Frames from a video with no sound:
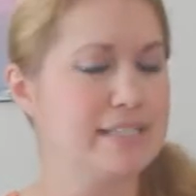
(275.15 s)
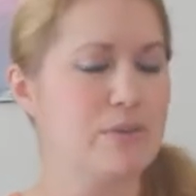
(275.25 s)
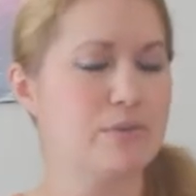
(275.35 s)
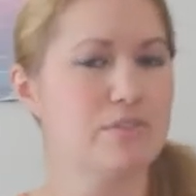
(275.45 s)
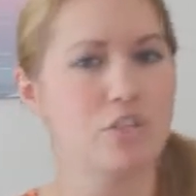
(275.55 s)

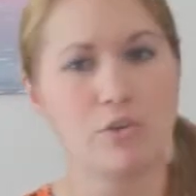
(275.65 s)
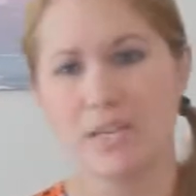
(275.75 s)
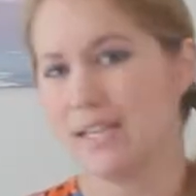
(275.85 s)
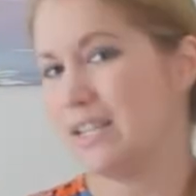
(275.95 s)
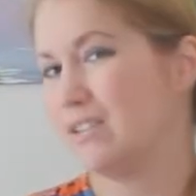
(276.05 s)
So don't
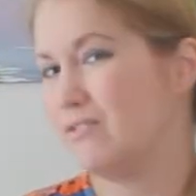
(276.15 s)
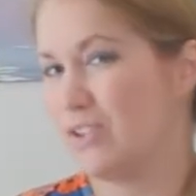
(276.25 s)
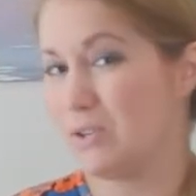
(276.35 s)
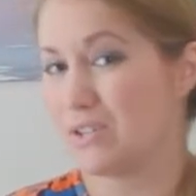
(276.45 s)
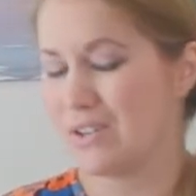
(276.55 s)
get
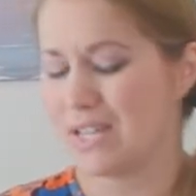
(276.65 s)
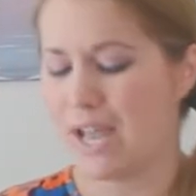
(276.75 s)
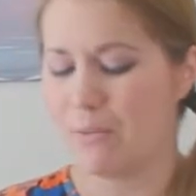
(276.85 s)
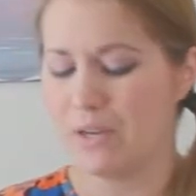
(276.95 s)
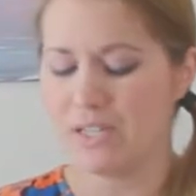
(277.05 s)
confused on
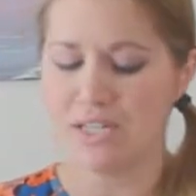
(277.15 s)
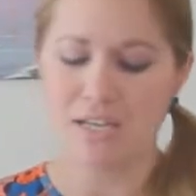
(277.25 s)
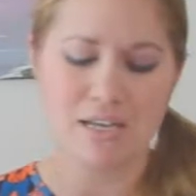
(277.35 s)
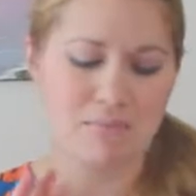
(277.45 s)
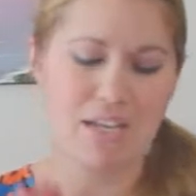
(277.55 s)
that one
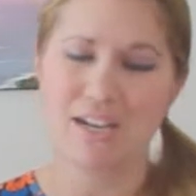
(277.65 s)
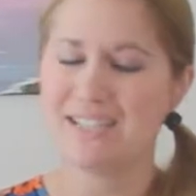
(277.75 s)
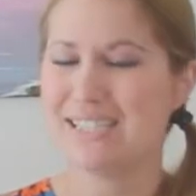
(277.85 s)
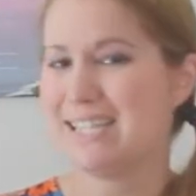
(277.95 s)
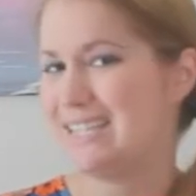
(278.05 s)

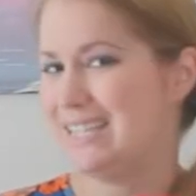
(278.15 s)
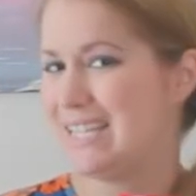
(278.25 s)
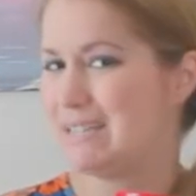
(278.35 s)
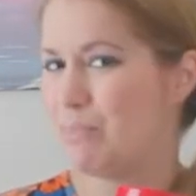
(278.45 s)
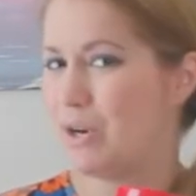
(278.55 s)
because
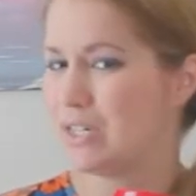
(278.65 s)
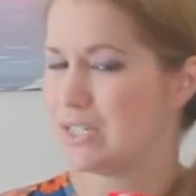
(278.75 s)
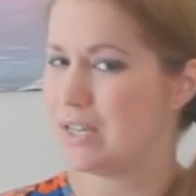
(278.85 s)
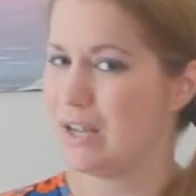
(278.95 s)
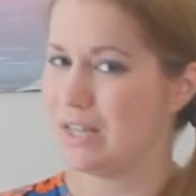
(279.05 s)
this
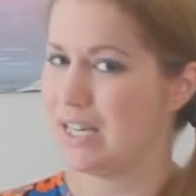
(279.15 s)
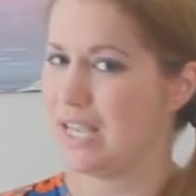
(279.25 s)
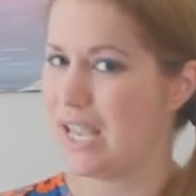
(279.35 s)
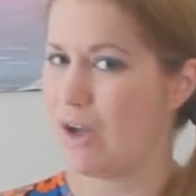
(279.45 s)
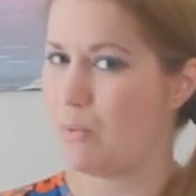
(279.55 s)
part's not going to
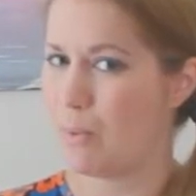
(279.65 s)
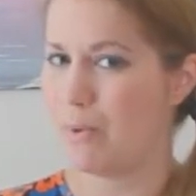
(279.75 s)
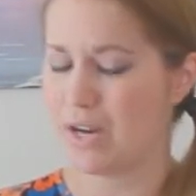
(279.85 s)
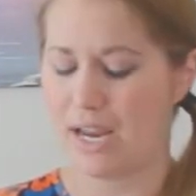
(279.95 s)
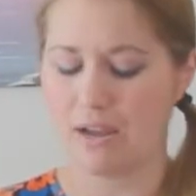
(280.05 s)
count when
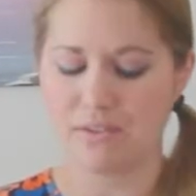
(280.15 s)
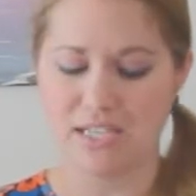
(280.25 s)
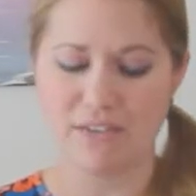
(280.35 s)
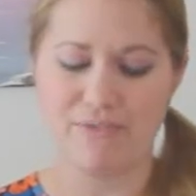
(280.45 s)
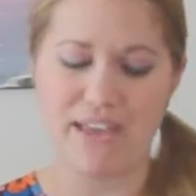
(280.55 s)
we're
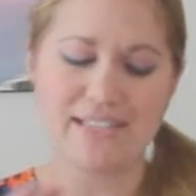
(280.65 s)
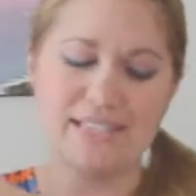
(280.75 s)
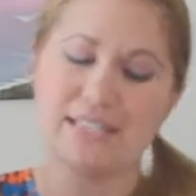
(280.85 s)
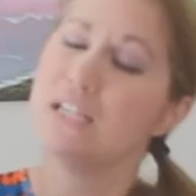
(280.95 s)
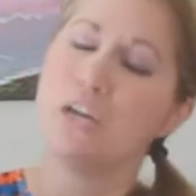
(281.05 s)
counting the
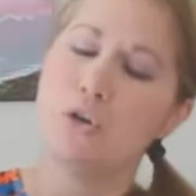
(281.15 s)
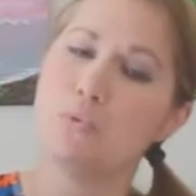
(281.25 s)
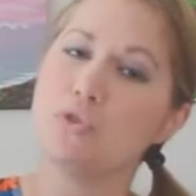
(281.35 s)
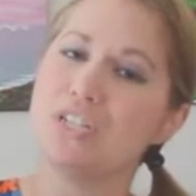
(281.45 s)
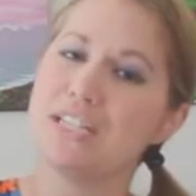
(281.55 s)
faces.
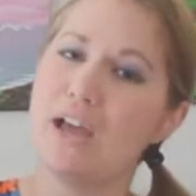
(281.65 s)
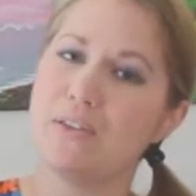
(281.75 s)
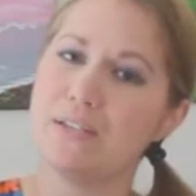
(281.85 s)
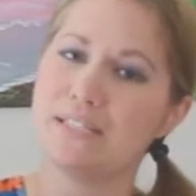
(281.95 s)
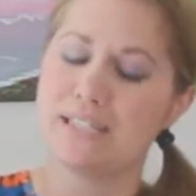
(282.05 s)
We'll just
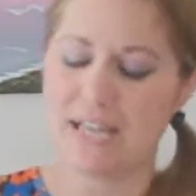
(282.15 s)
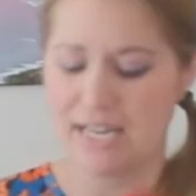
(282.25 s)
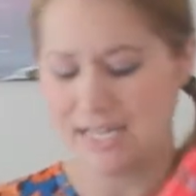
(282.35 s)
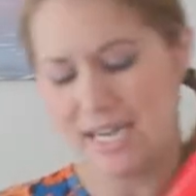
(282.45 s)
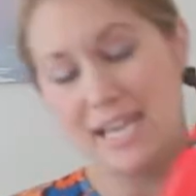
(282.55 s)
count this
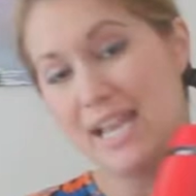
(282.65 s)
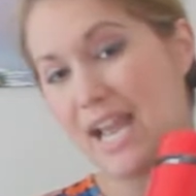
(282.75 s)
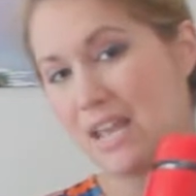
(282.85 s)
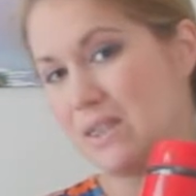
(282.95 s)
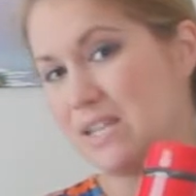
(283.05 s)
side
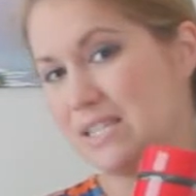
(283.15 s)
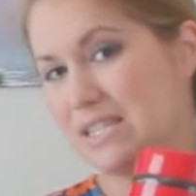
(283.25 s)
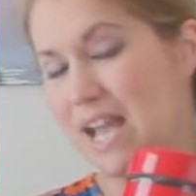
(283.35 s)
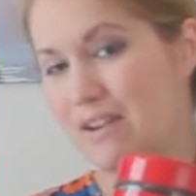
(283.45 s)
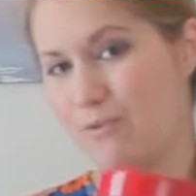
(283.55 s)
and this
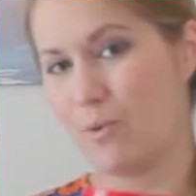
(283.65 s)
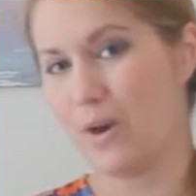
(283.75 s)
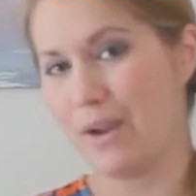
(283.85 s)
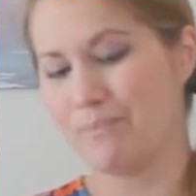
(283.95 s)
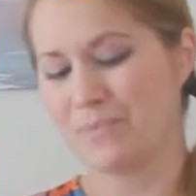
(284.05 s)
side
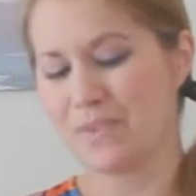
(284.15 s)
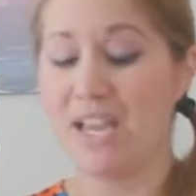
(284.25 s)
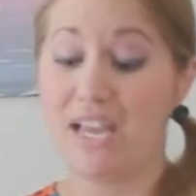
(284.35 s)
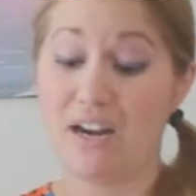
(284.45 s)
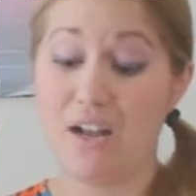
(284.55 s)
for it.
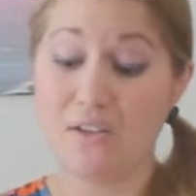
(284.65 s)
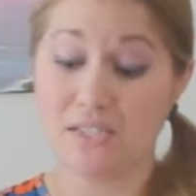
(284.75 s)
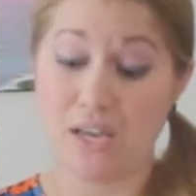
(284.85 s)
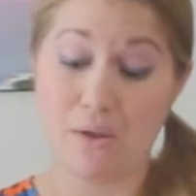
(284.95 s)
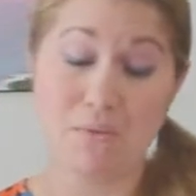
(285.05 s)
It
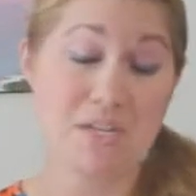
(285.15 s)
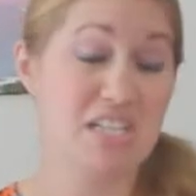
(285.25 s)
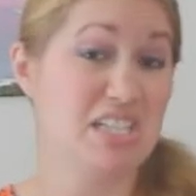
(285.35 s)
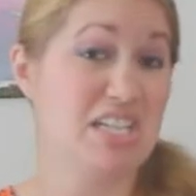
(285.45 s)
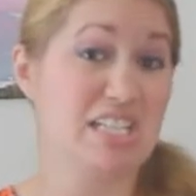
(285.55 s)
also
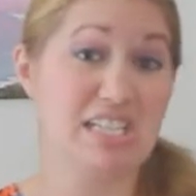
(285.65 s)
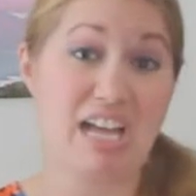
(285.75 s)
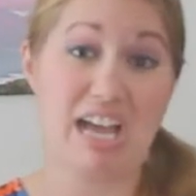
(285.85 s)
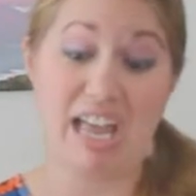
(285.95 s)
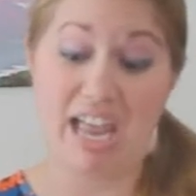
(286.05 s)
does
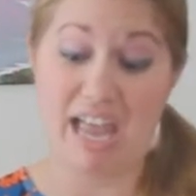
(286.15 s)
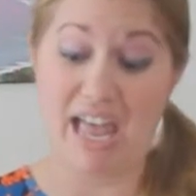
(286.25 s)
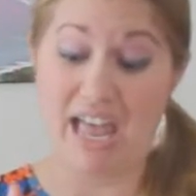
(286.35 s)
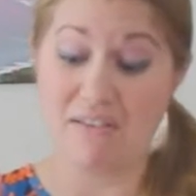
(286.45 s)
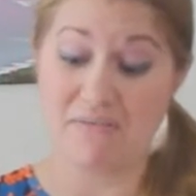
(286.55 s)
not
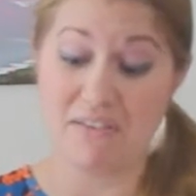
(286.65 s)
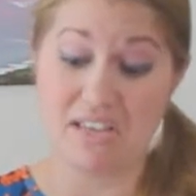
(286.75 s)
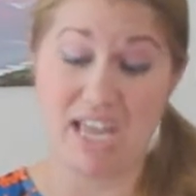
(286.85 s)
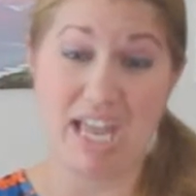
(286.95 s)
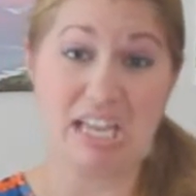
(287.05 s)
have
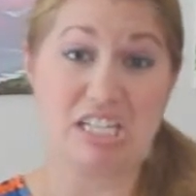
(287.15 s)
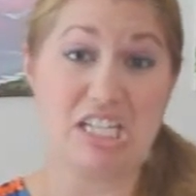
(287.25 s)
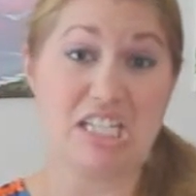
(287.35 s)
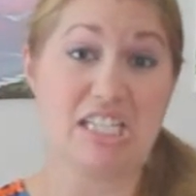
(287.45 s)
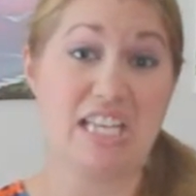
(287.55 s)

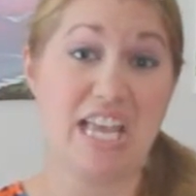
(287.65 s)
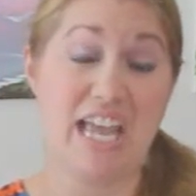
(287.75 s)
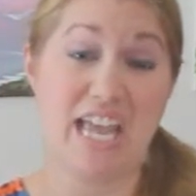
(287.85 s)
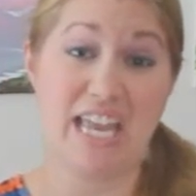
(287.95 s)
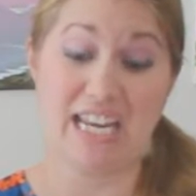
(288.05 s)
edges
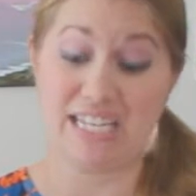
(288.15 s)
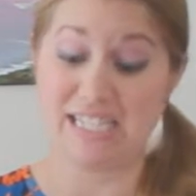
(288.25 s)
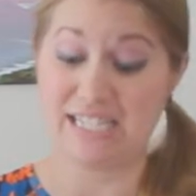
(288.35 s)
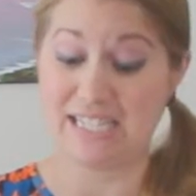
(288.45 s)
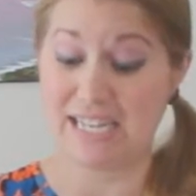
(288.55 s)
and it
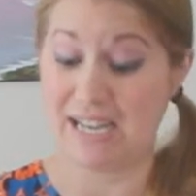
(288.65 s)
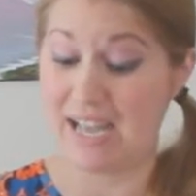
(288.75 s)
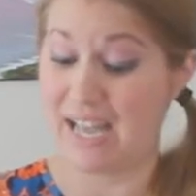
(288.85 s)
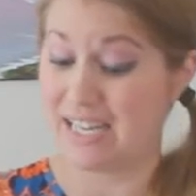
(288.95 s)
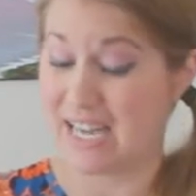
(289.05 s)
does
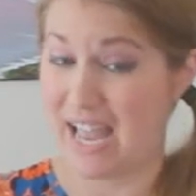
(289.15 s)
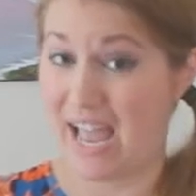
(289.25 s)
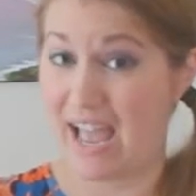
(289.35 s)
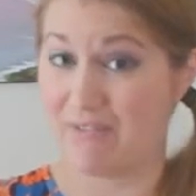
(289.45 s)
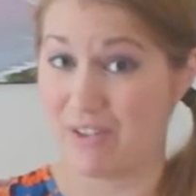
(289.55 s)
not
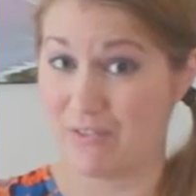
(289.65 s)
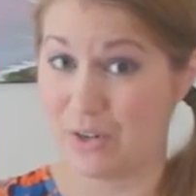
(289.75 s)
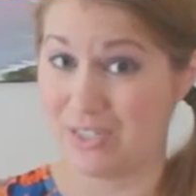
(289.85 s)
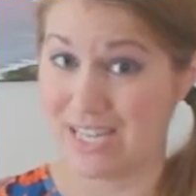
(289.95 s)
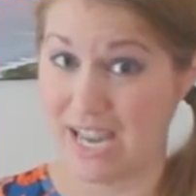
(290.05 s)
have a
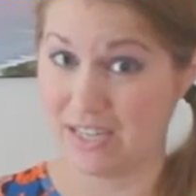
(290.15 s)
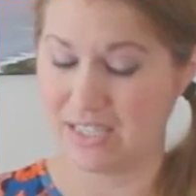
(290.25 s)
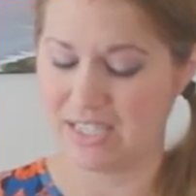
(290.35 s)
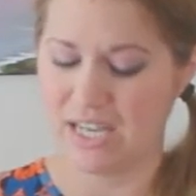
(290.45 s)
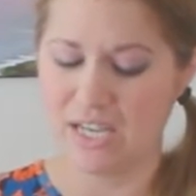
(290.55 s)

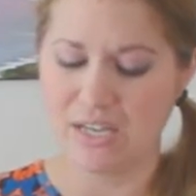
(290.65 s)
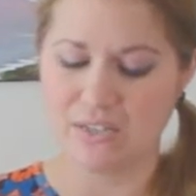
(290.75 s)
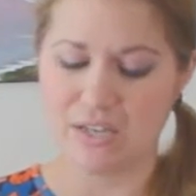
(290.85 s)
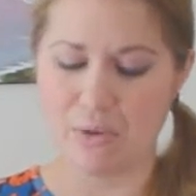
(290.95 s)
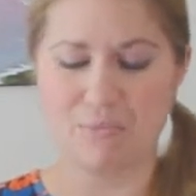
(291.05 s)
vertex.
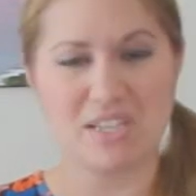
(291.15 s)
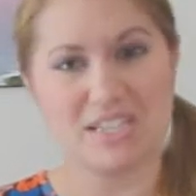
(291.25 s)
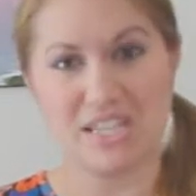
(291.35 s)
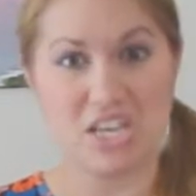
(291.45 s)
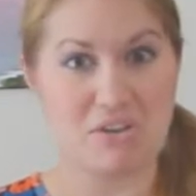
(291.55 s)
So this
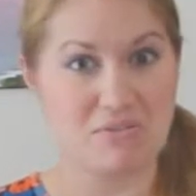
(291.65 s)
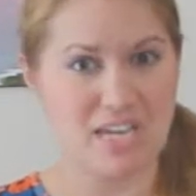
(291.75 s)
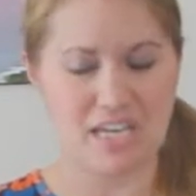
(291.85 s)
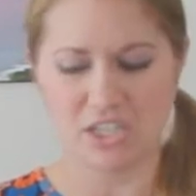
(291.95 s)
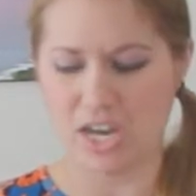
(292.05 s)
is a
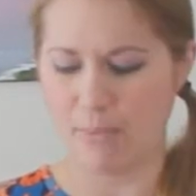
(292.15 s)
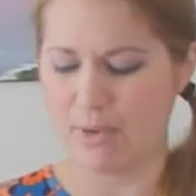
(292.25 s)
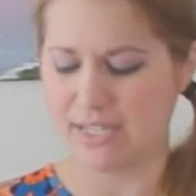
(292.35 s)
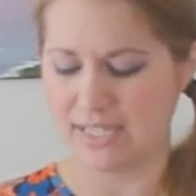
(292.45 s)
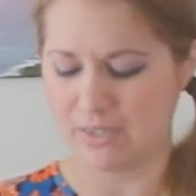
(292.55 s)
unique shape.
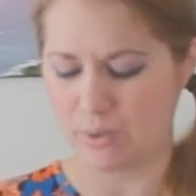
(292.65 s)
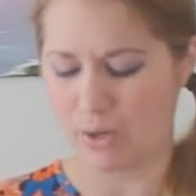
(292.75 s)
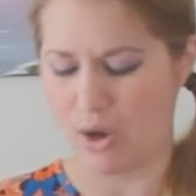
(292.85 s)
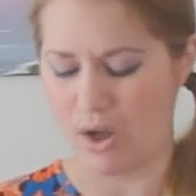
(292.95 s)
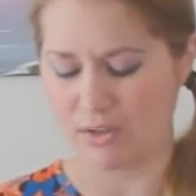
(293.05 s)
What is this one
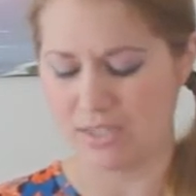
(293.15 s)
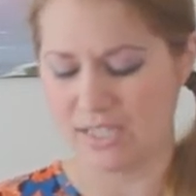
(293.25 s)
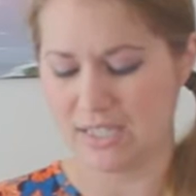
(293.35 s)
called?